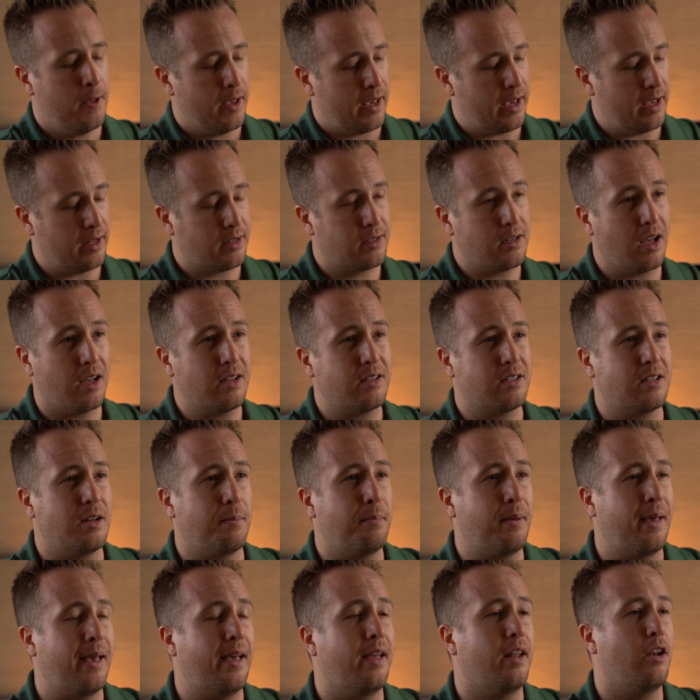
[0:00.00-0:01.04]
It does
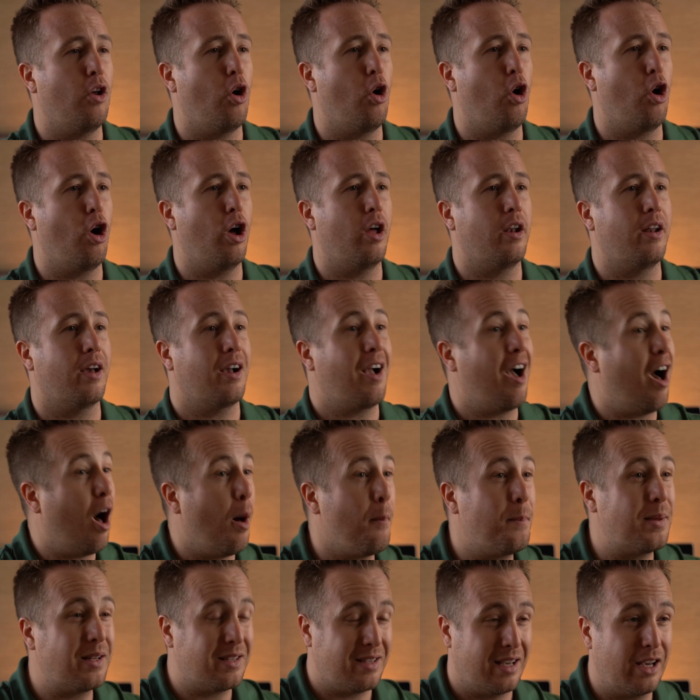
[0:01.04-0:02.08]
depend on
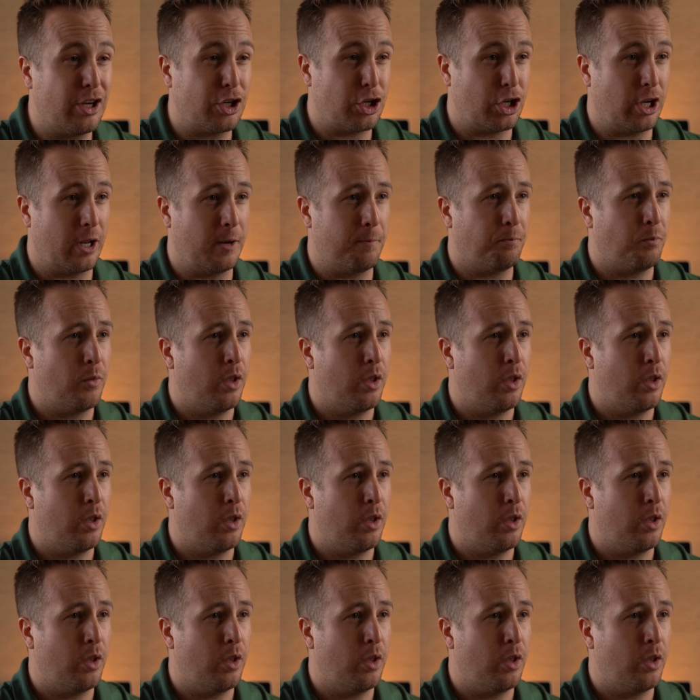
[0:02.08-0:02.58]
competition.